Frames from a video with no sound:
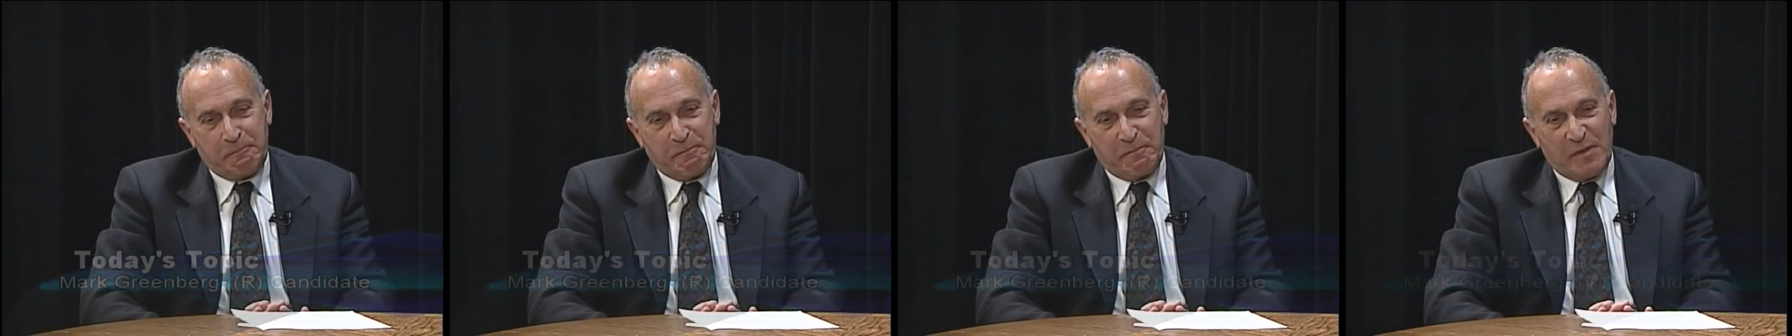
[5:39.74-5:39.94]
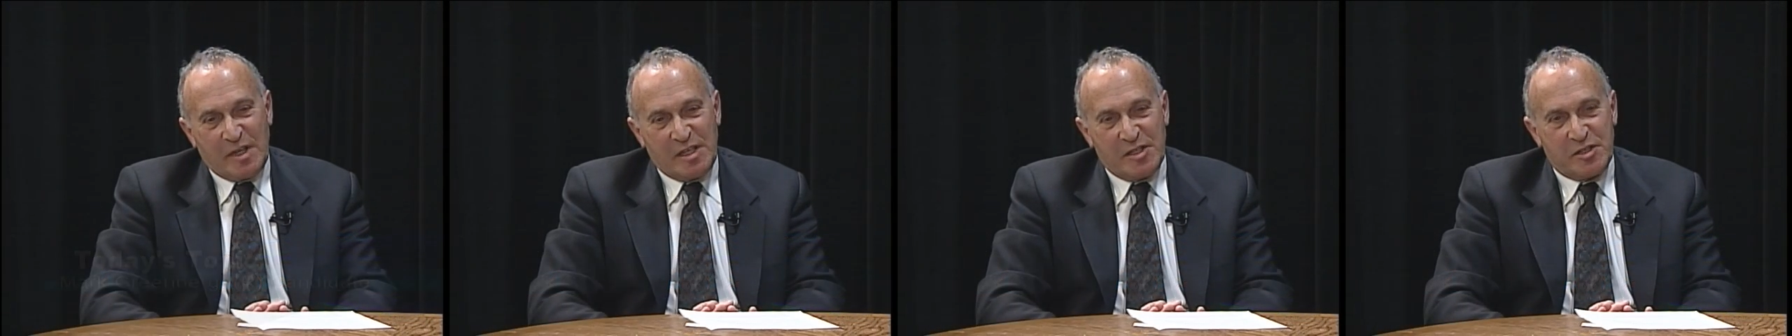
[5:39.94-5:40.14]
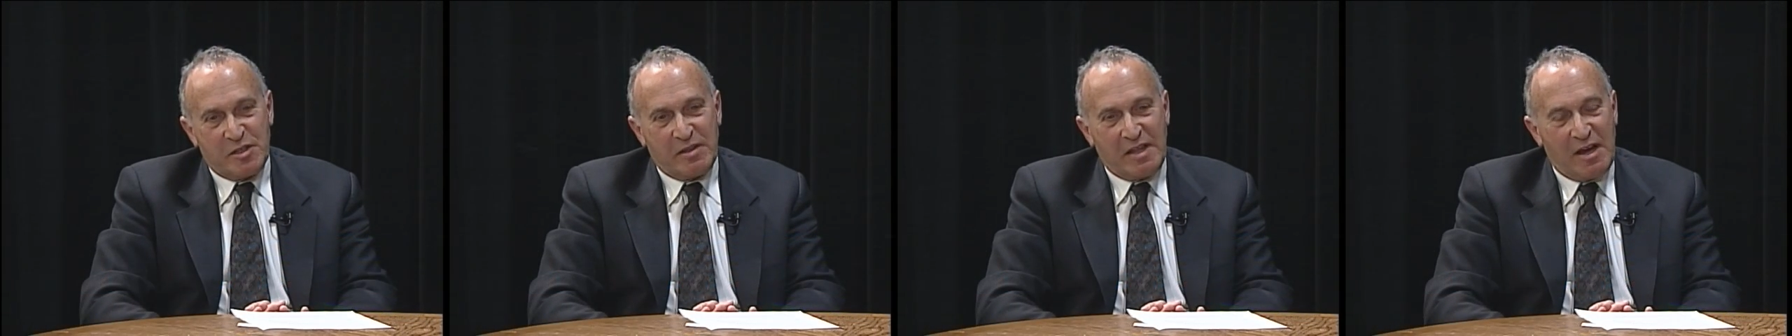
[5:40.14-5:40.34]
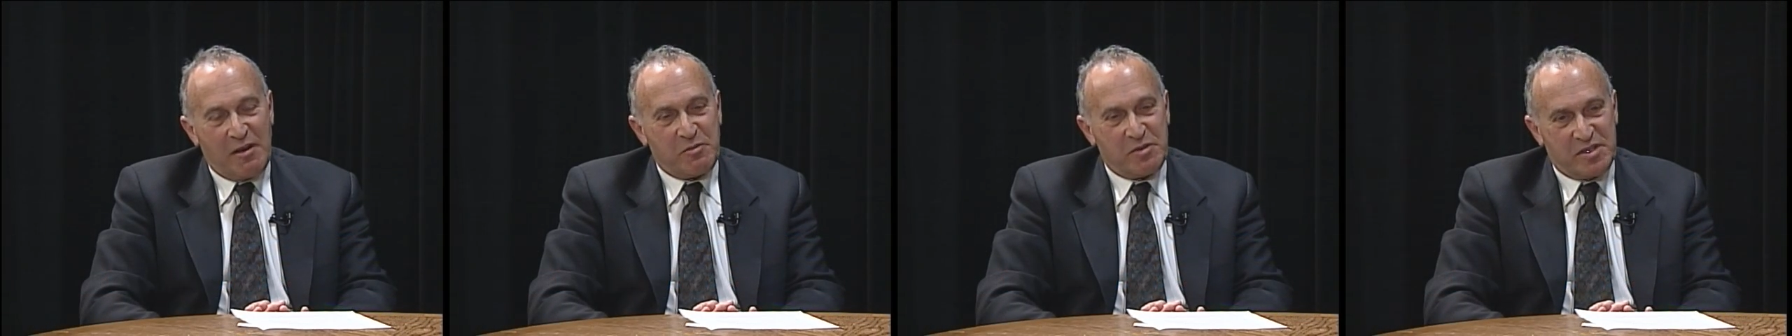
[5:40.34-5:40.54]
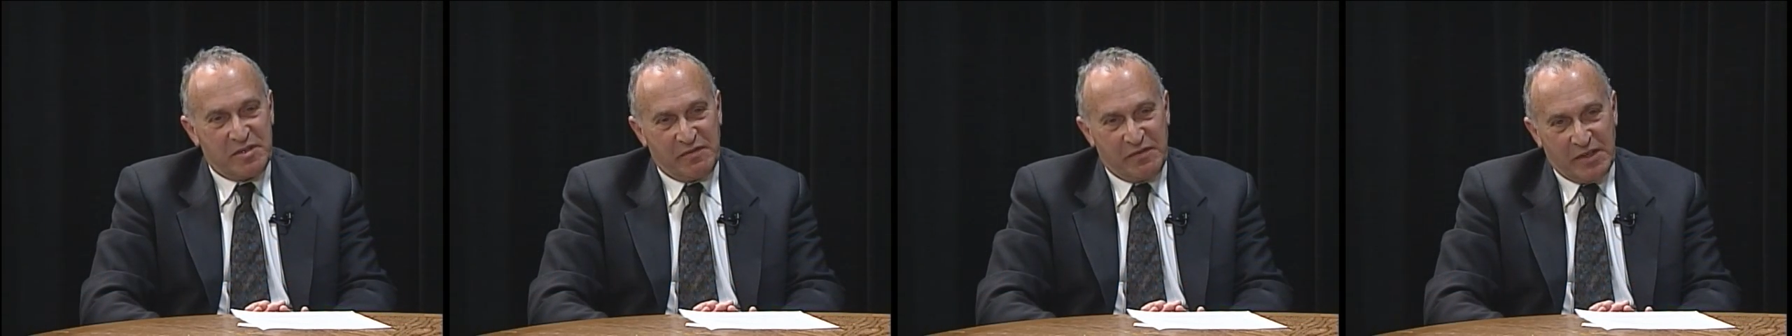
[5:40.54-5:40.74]
So that
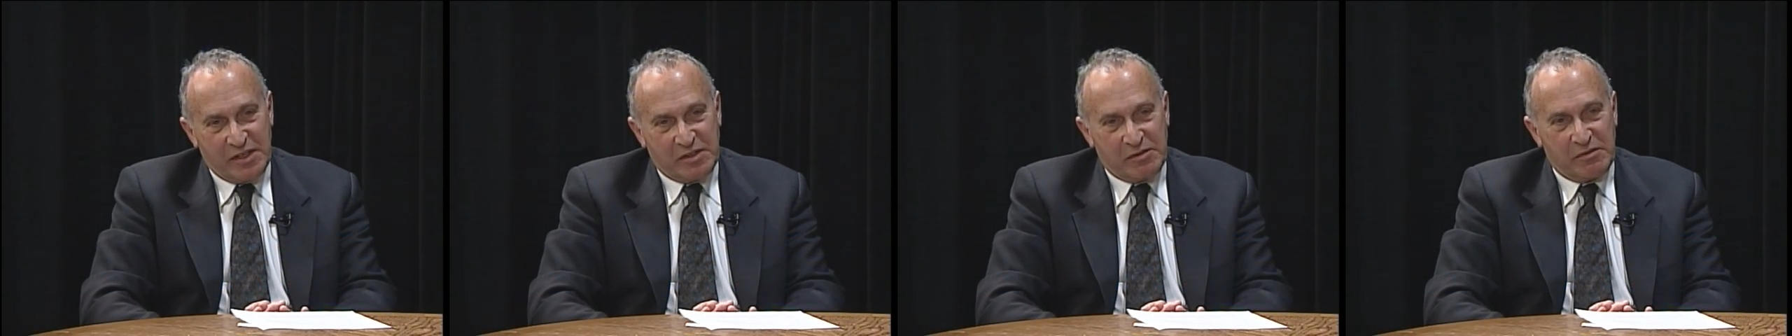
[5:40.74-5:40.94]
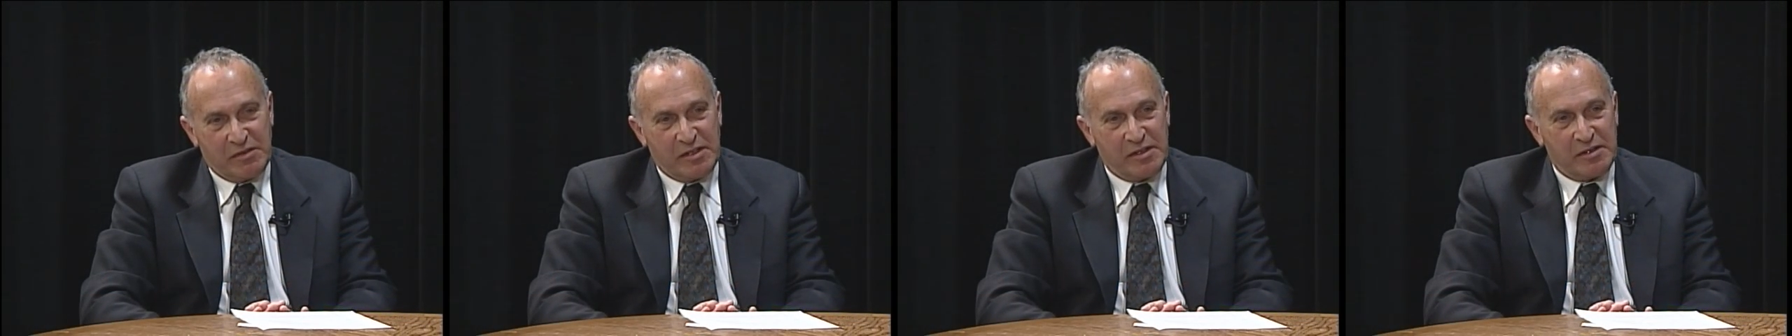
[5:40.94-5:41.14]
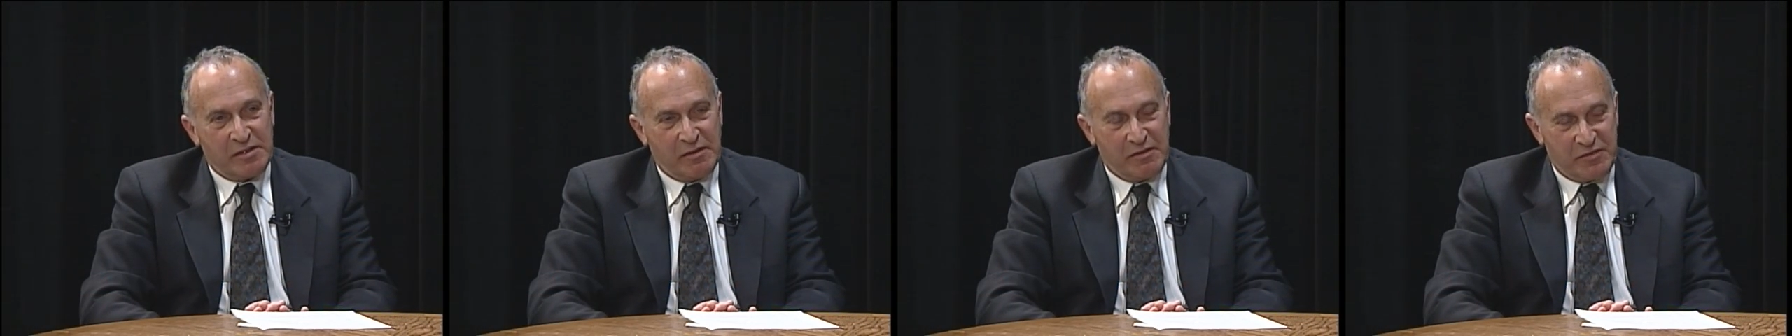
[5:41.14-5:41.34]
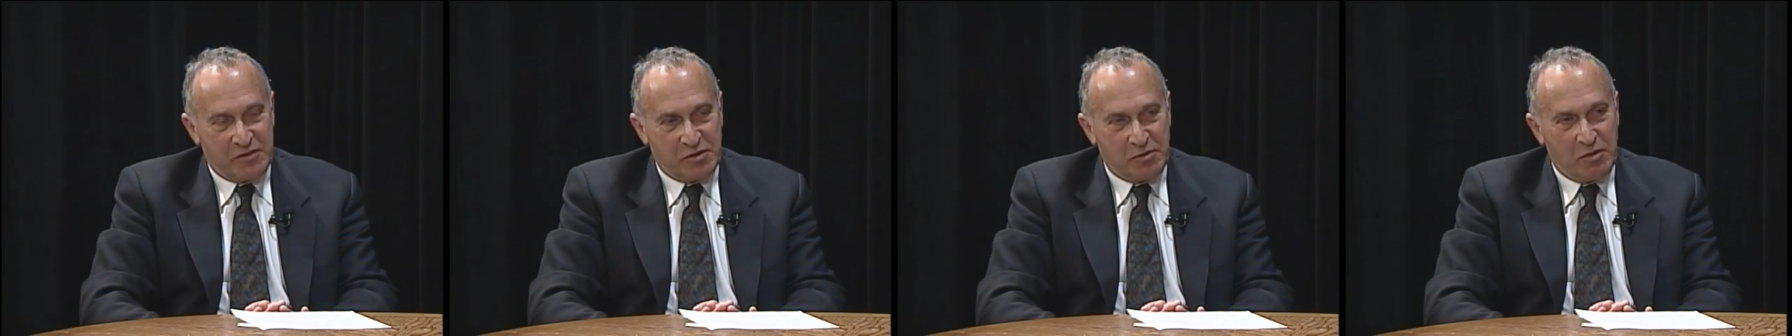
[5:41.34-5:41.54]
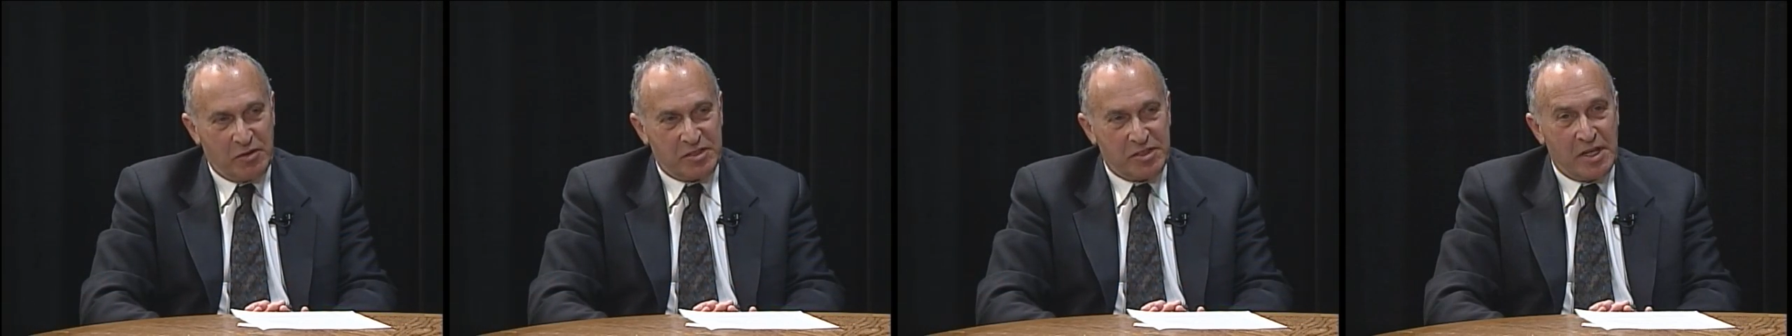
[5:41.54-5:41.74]
was a victory of
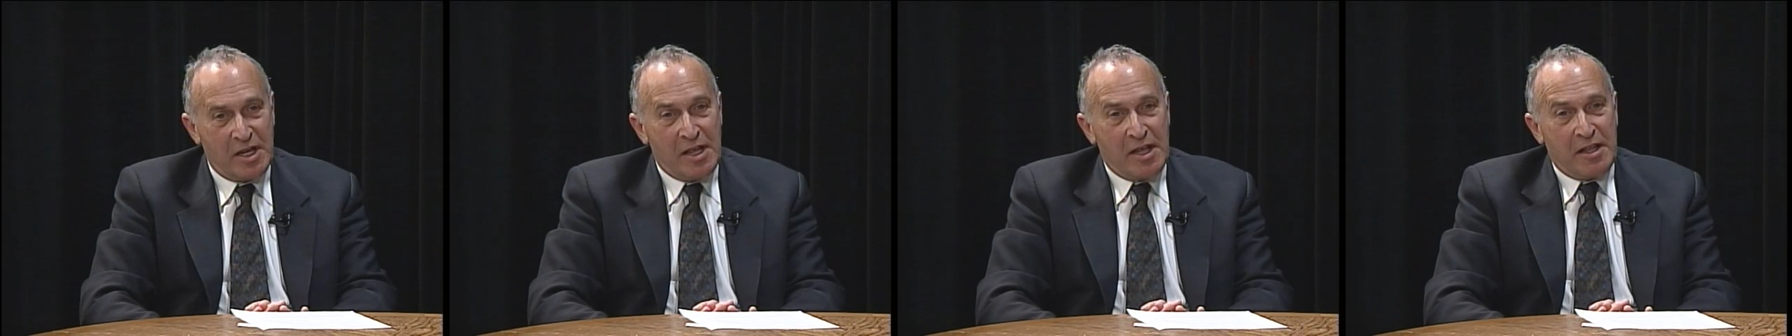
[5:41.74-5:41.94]
sorts.